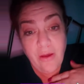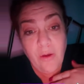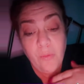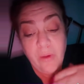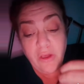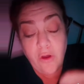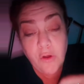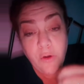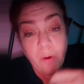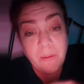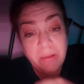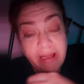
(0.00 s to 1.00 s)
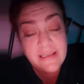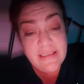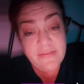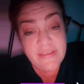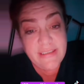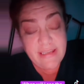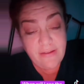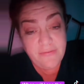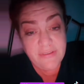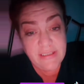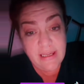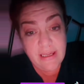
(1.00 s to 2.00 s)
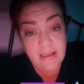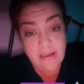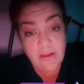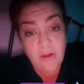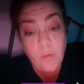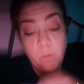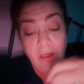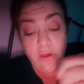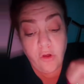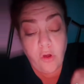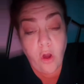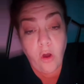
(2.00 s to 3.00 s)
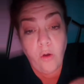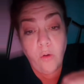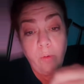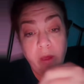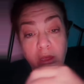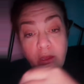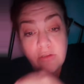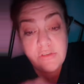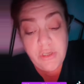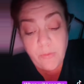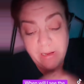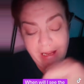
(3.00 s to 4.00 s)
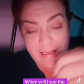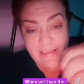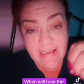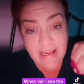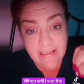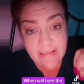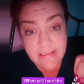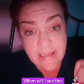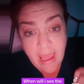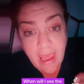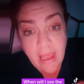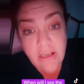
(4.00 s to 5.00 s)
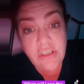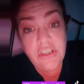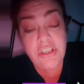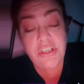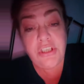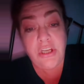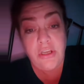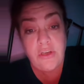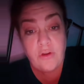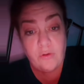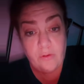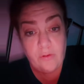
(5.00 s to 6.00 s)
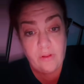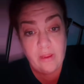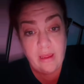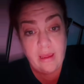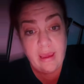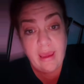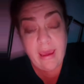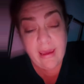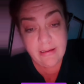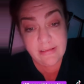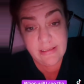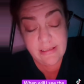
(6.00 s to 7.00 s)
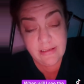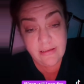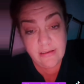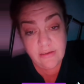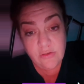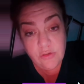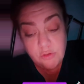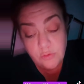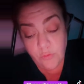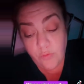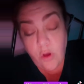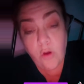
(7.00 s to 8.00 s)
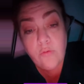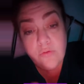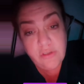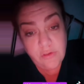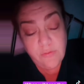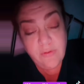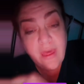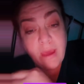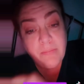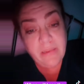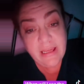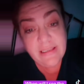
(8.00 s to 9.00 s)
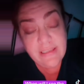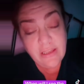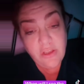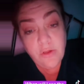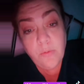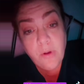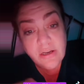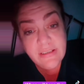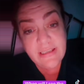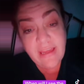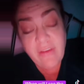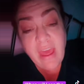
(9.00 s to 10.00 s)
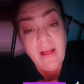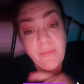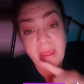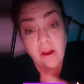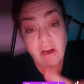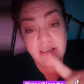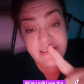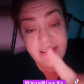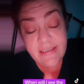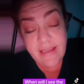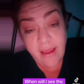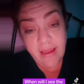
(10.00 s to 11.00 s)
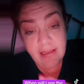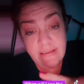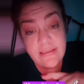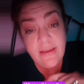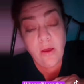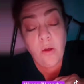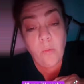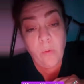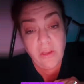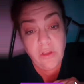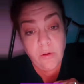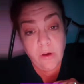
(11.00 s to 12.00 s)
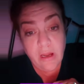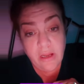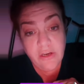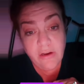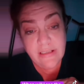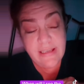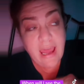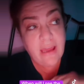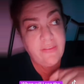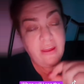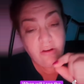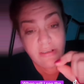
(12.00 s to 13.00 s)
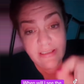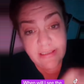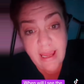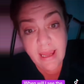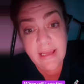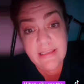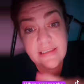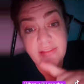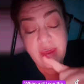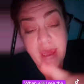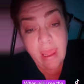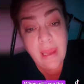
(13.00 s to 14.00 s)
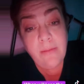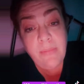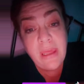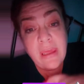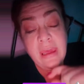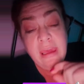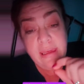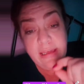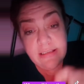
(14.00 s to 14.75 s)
We go to our place of safety. We go to it. It is an intentional act to go to that place that you are safe. There are signs when you are under attack. There are signs that the enemy is